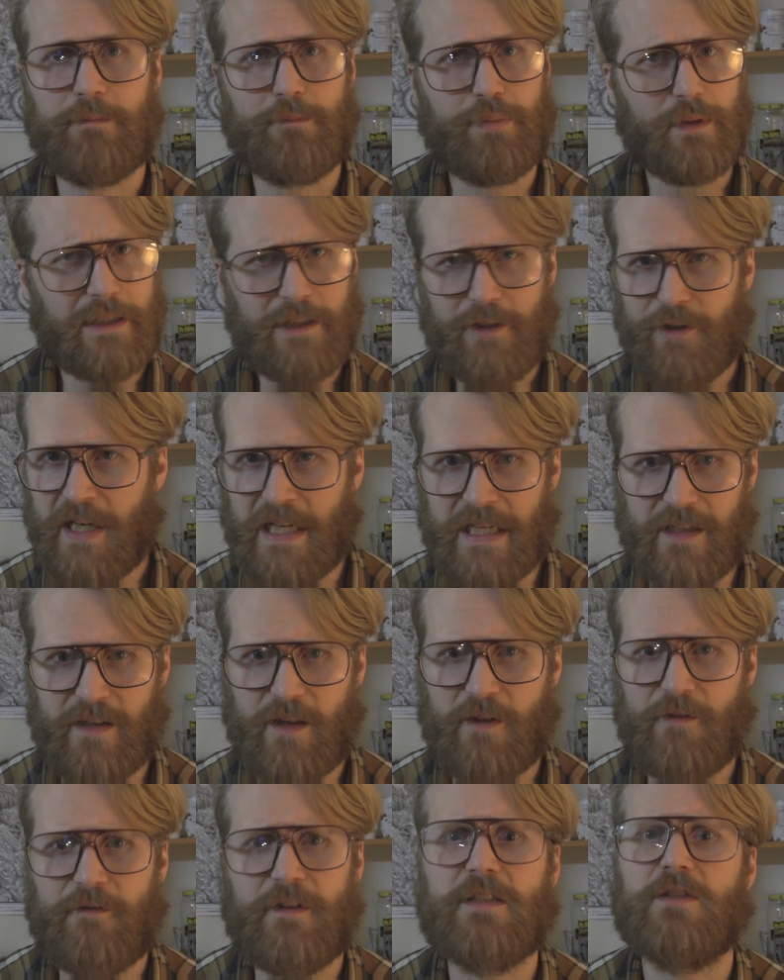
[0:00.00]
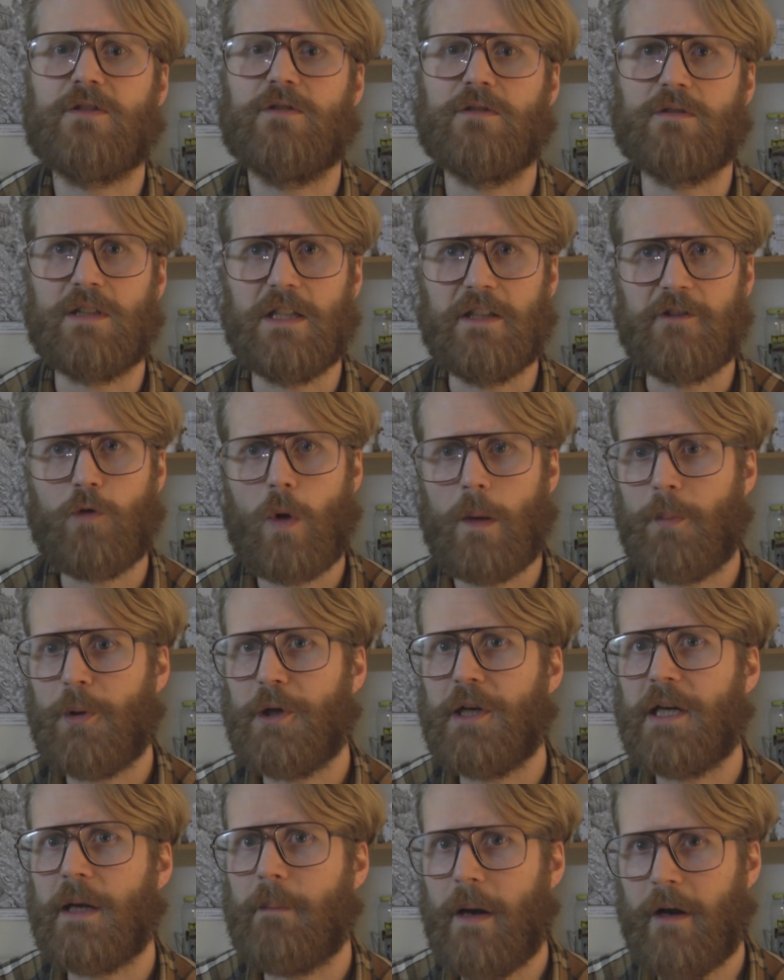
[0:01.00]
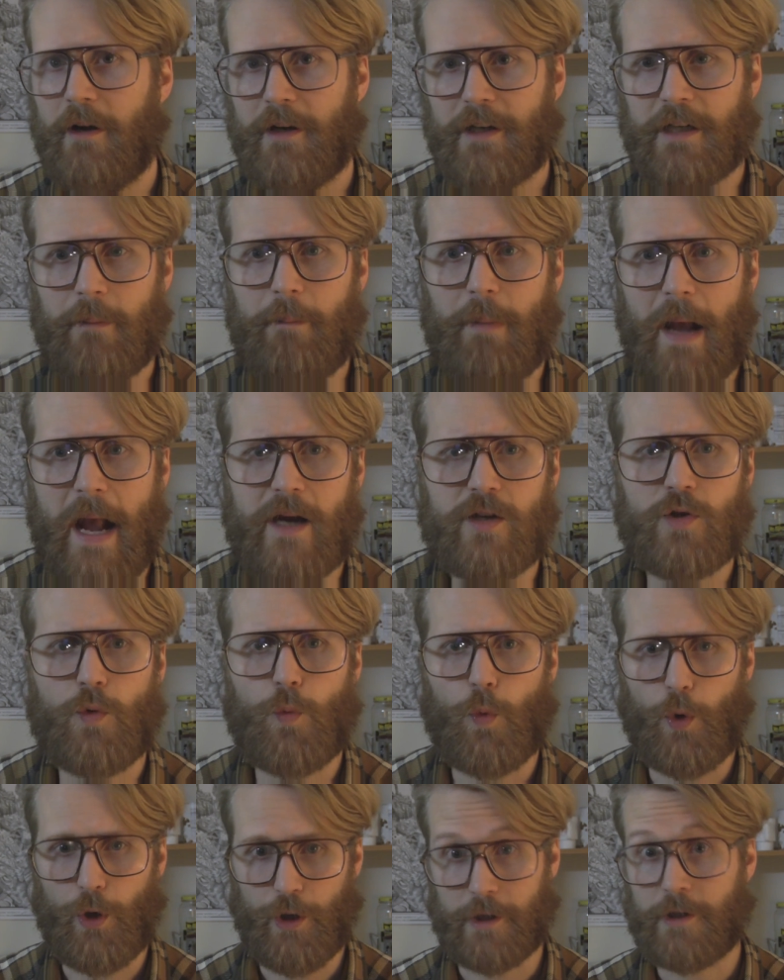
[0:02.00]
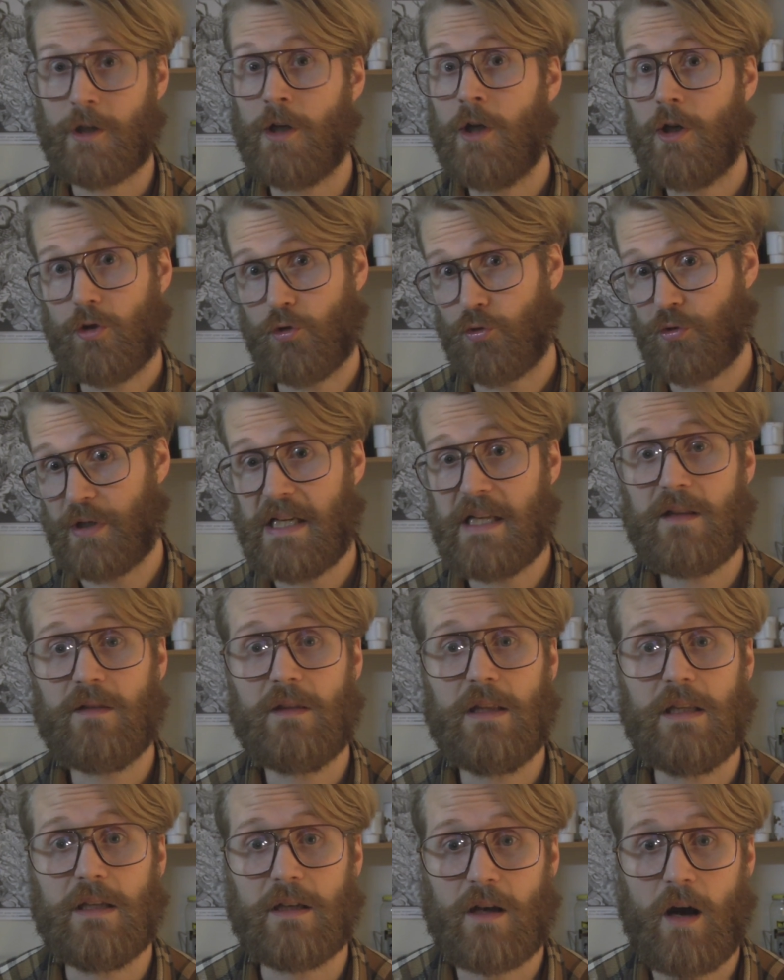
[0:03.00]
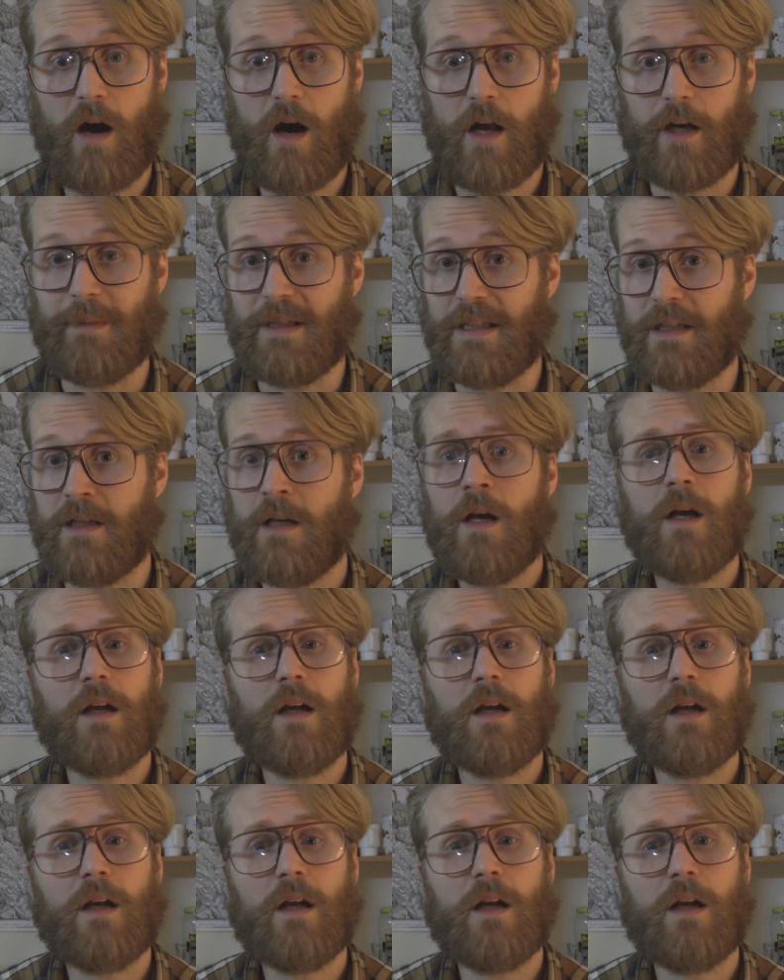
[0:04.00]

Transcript: obliterate the fiscal cliff while putting America back to work, greening the economy,